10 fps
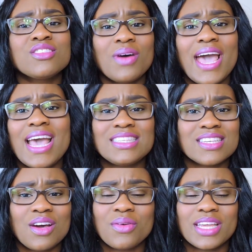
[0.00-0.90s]
it. So I had
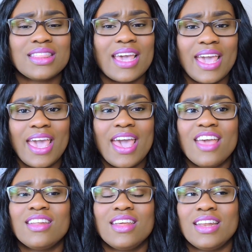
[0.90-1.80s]
to go get the
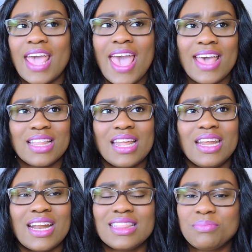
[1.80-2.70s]
hand and add that
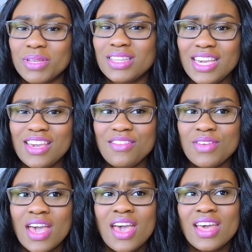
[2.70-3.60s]
in. I
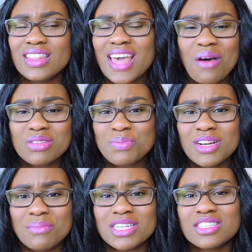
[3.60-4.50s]
believe that was
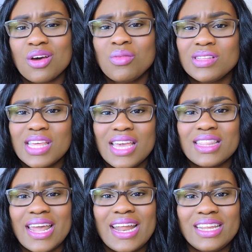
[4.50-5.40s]
pretty much the only
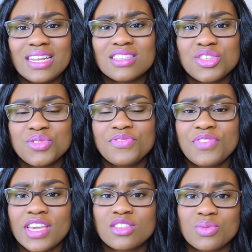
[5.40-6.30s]
thing that I needed to
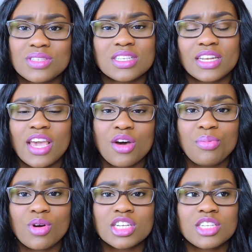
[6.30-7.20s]
fix was the nail
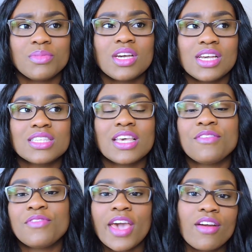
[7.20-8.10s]
portion, because
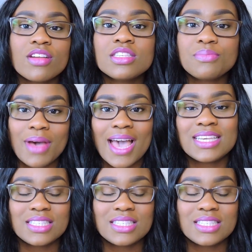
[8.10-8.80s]
it varies by